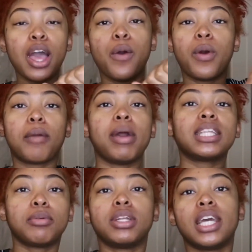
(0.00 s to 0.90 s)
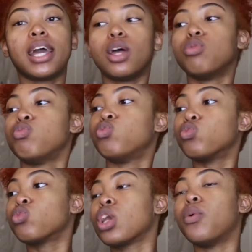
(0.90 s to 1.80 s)
Welcome back to my channel.
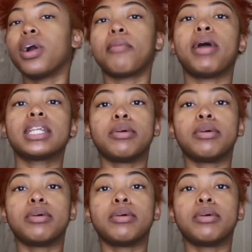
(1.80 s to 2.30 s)
Welcome back to